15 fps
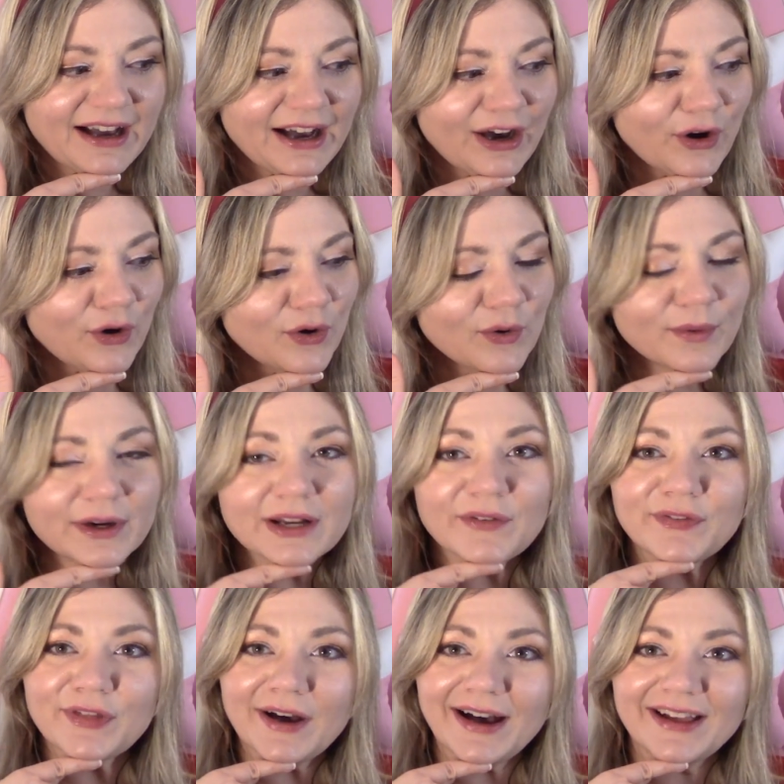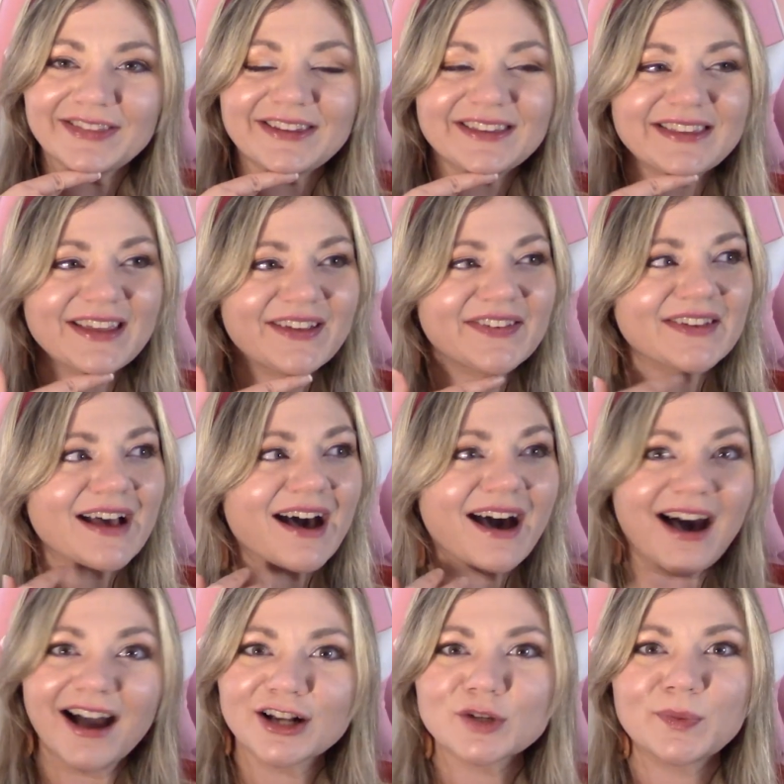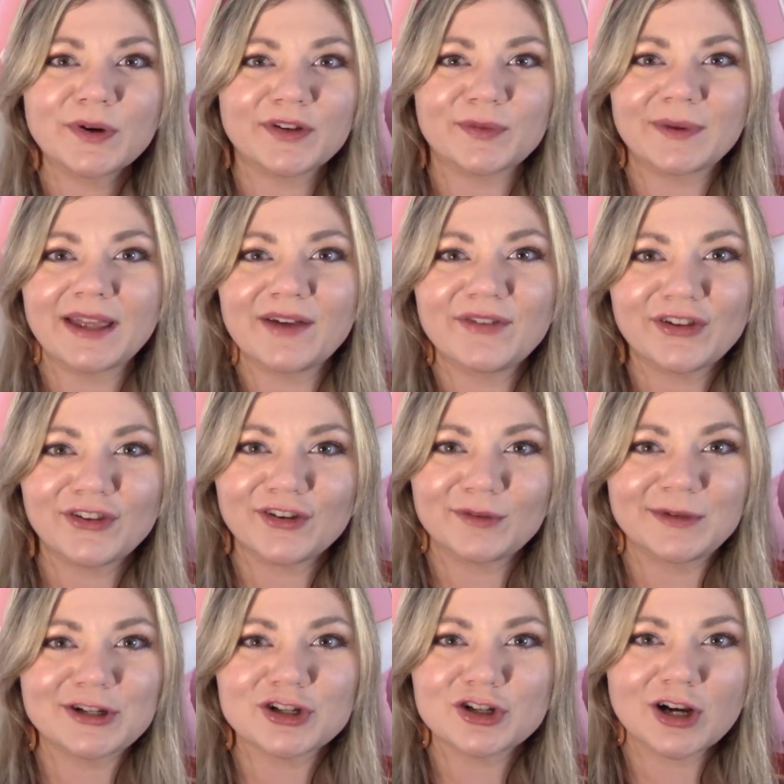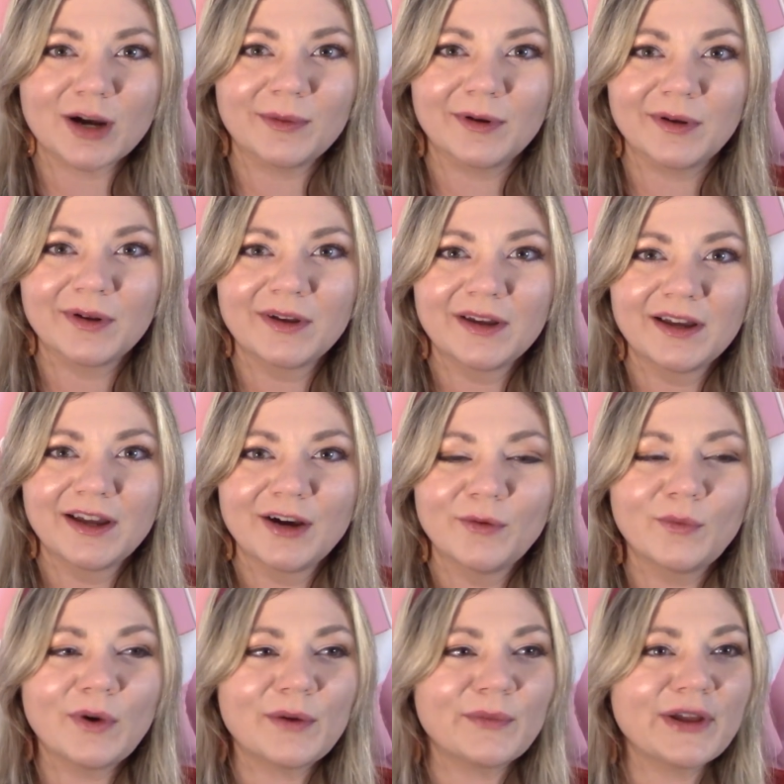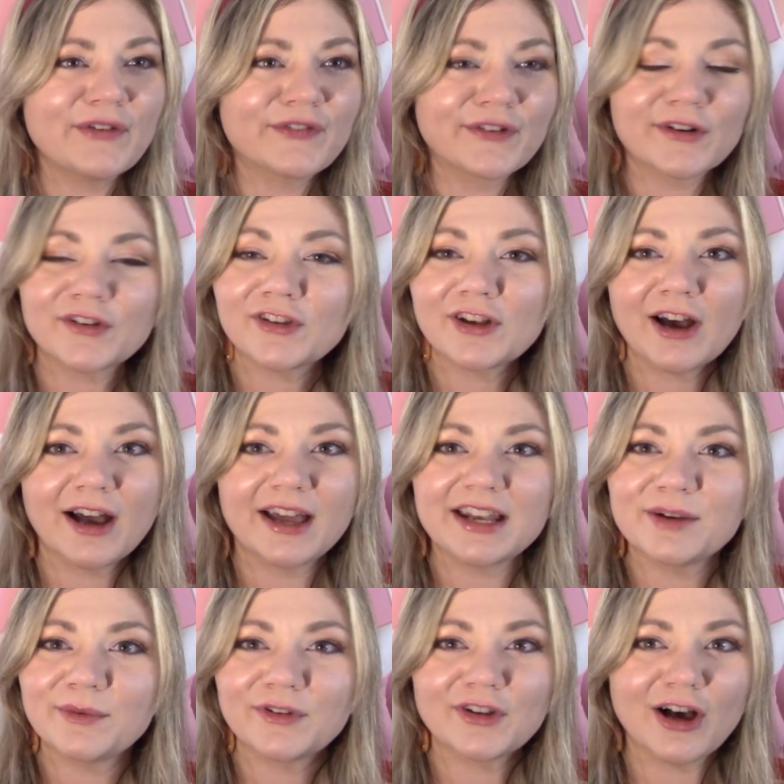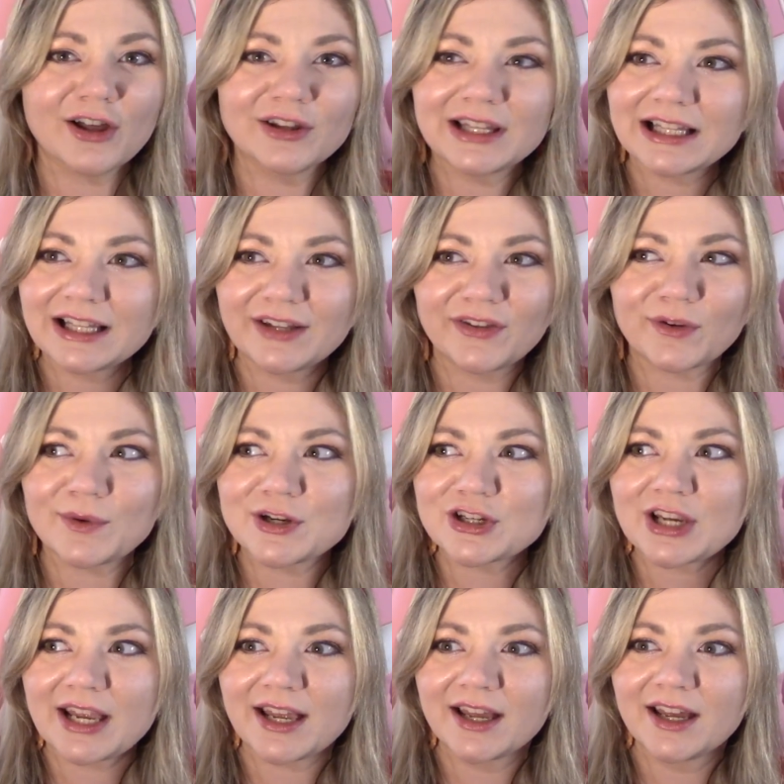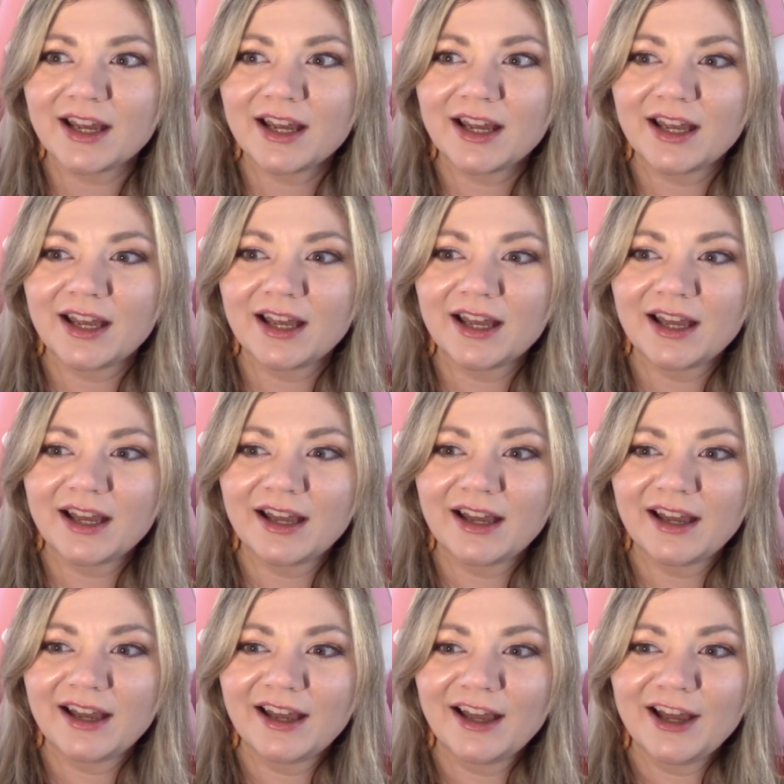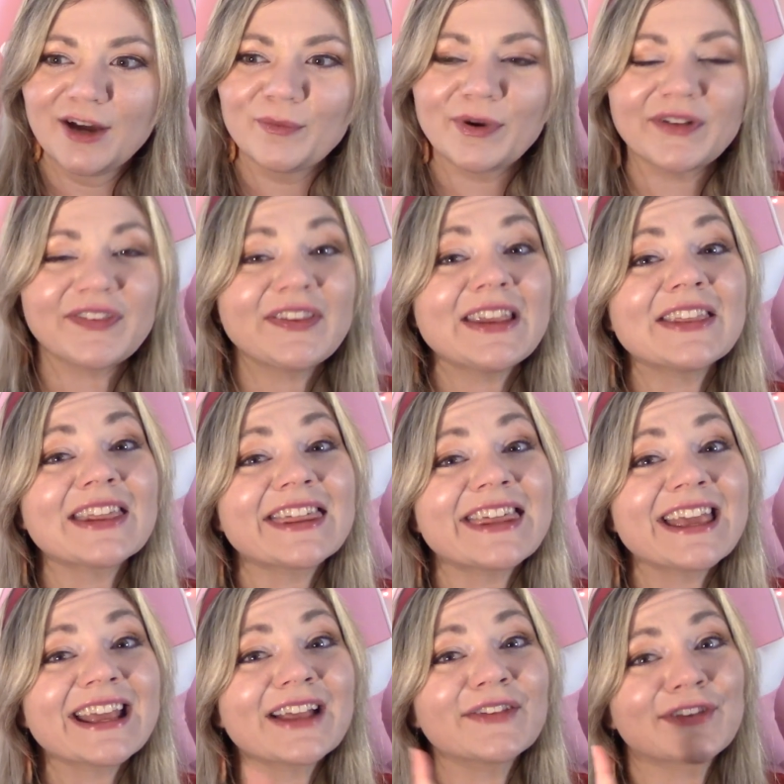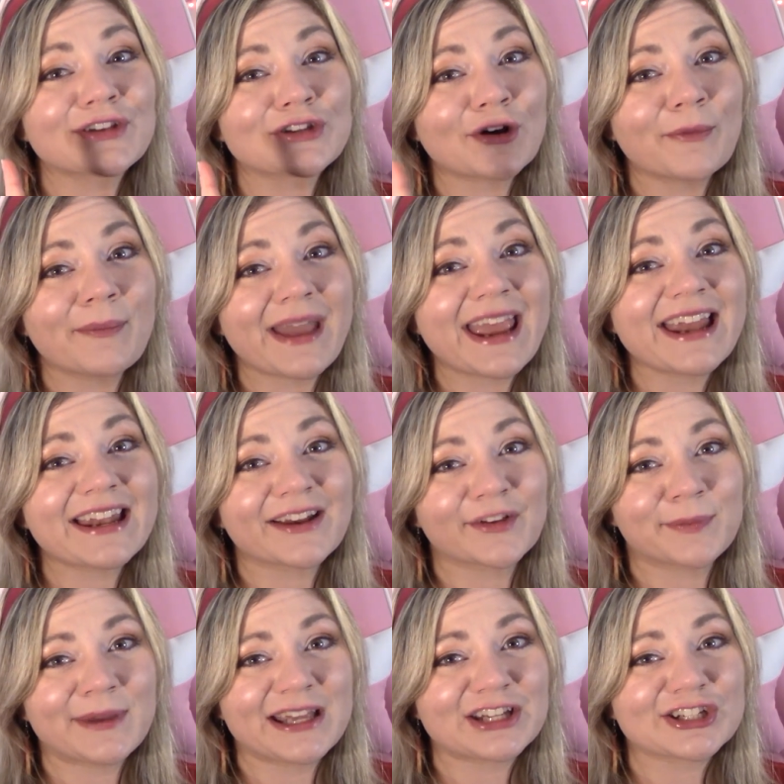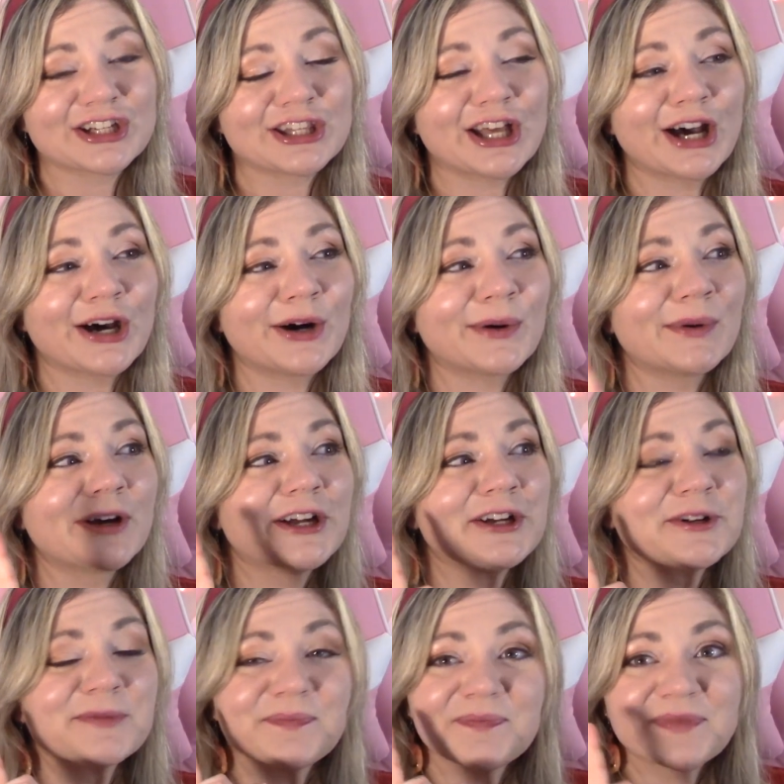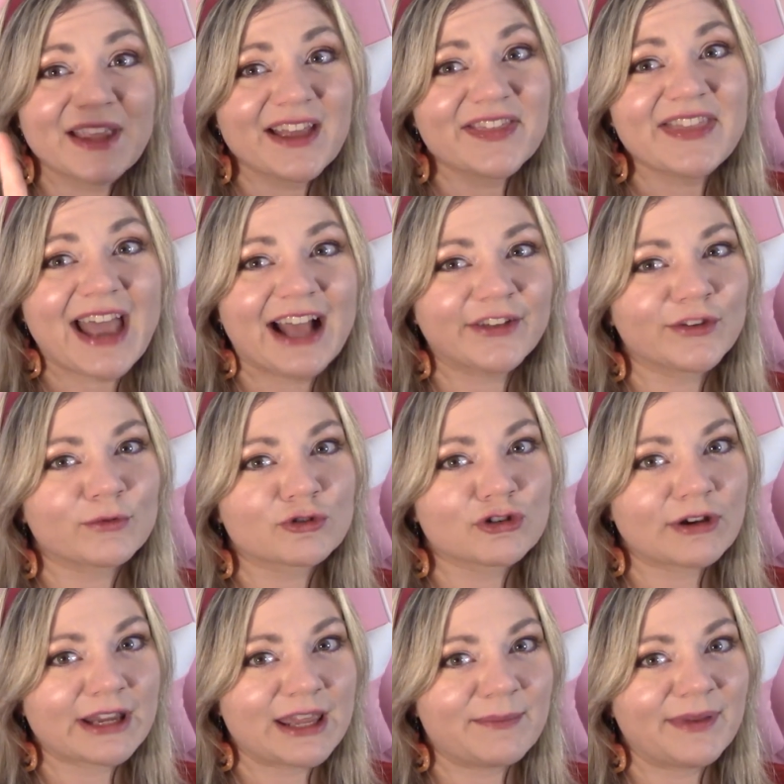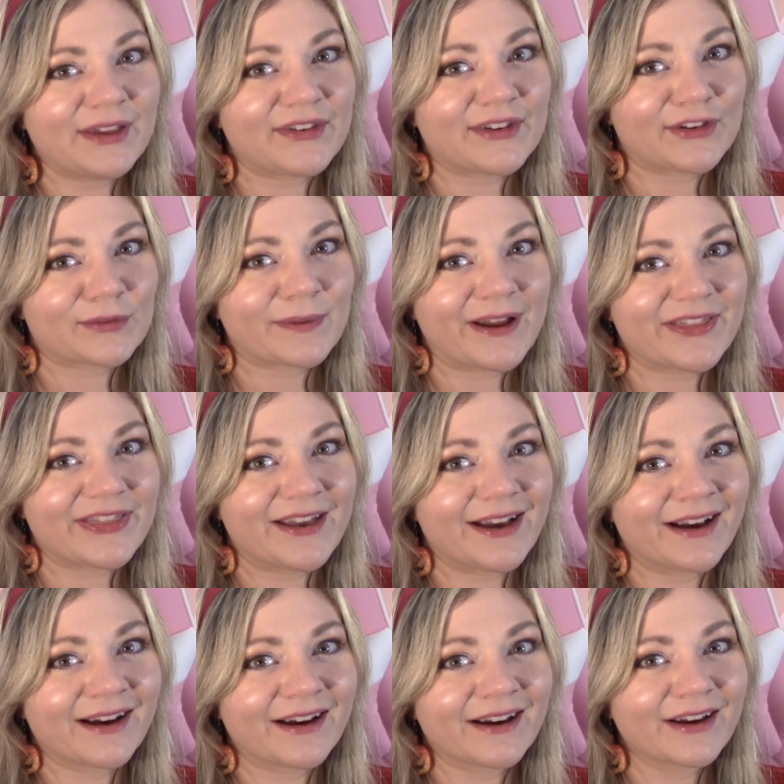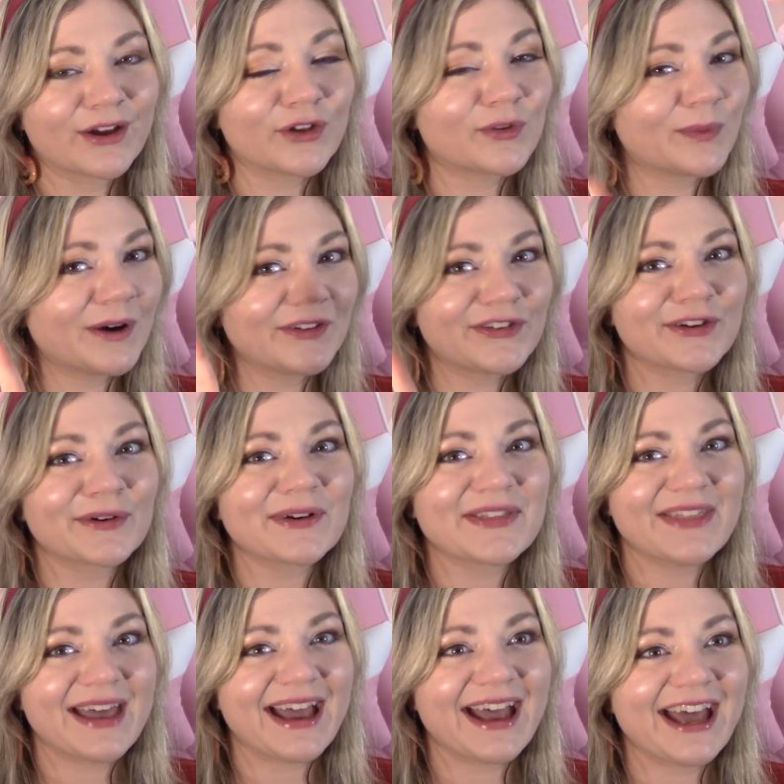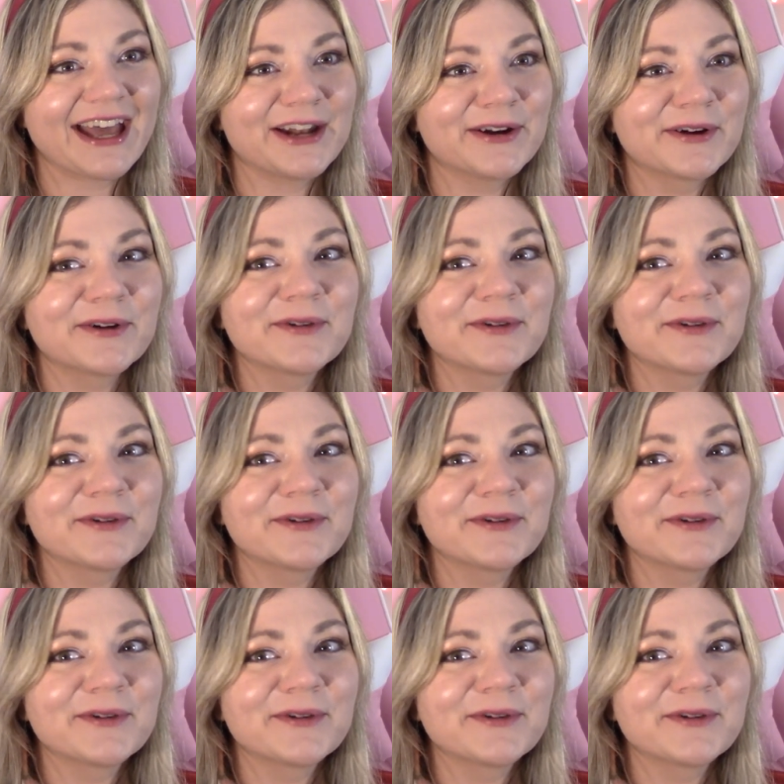Who would have thought that this octopus would give us so much trouble when we first saw it and it was all little and squishy? But see, the thing is, the domain expansion, though, that's some tricky business right there. Because once you're in that,